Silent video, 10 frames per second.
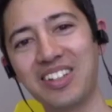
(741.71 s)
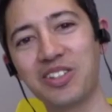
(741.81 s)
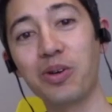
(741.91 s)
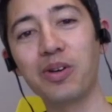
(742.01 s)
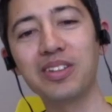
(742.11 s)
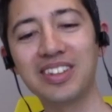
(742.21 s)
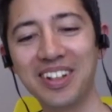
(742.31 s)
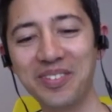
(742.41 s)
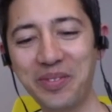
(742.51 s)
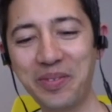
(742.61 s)
So
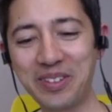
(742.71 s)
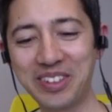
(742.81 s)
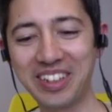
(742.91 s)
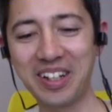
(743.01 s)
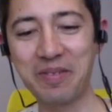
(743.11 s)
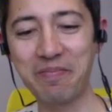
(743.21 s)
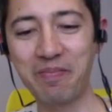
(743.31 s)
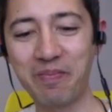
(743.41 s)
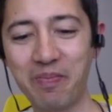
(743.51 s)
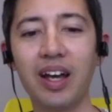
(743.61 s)
tell me about,
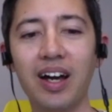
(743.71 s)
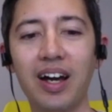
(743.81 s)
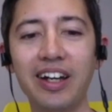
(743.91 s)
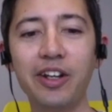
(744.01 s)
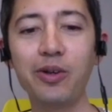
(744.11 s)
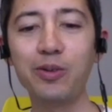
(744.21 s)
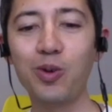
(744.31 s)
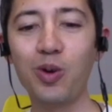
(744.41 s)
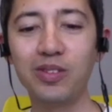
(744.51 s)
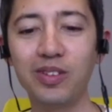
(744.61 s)
I
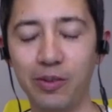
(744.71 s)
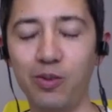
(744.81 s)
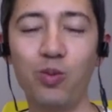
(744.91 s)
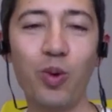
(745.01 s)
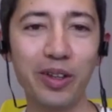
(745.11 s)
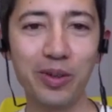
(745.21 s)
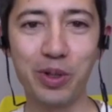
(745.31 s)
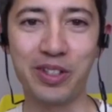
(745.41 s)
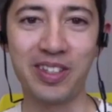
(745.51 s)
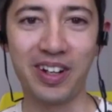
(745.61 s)
know one of the
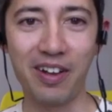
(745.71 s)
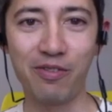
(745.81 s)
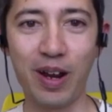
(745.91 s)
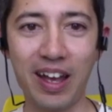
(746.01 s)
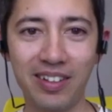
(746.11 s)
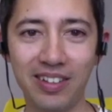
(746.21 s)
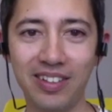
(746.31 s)
books that I've read,